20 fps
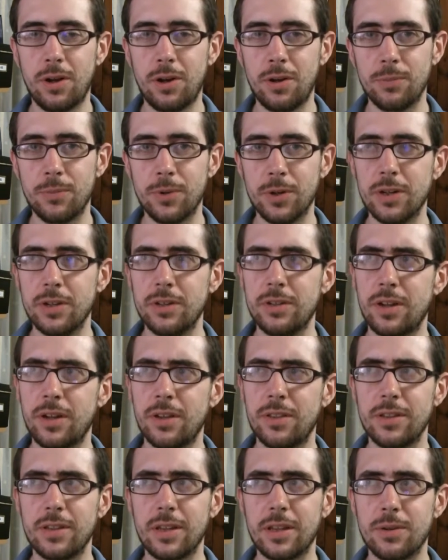hot word,
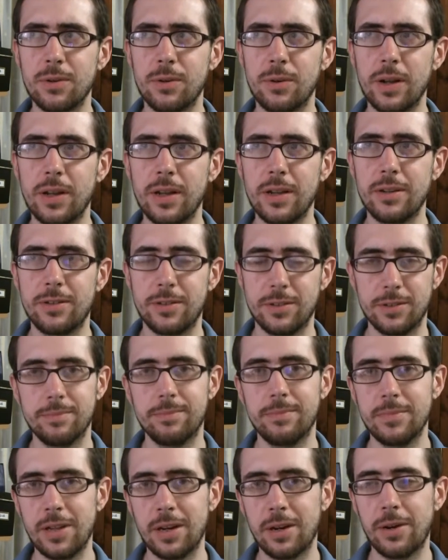I think they call it,
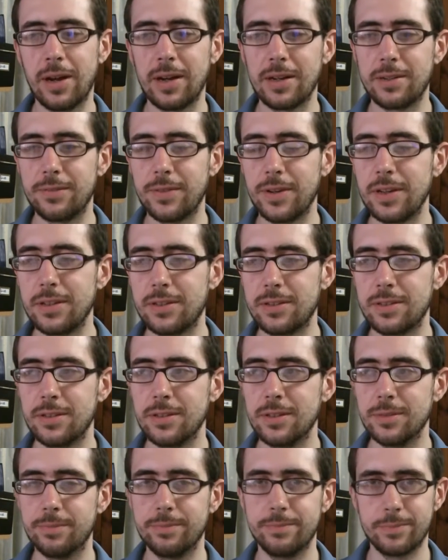to activate
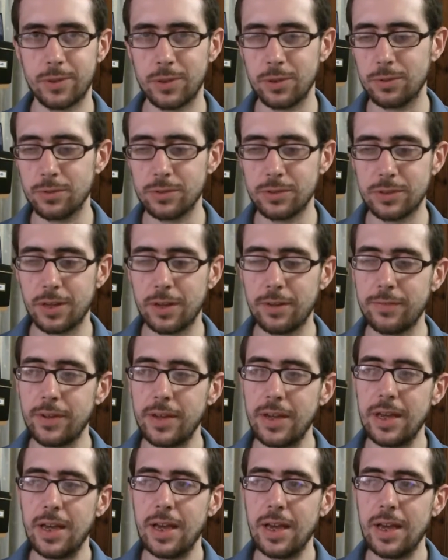the Google stuff,